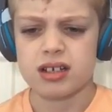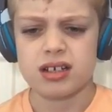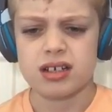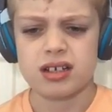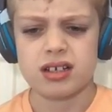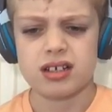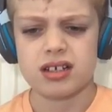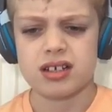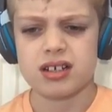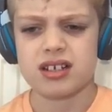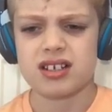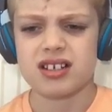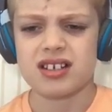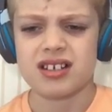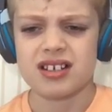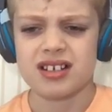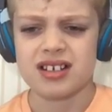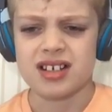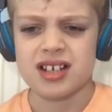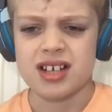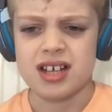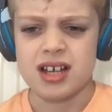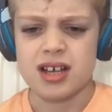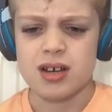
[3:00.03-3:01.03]
I tried
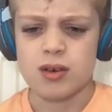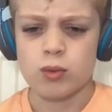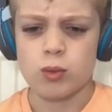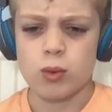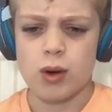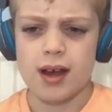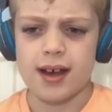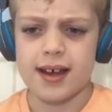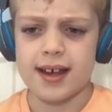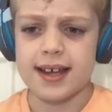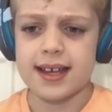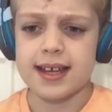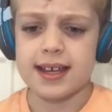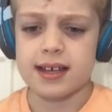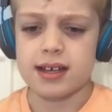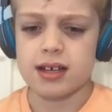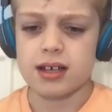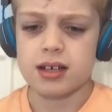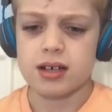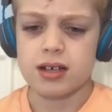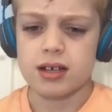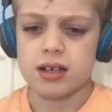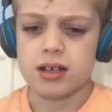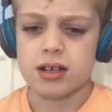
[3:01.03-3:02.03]
to enter my Wait. answer,
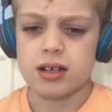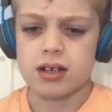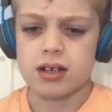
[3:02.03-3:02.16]
but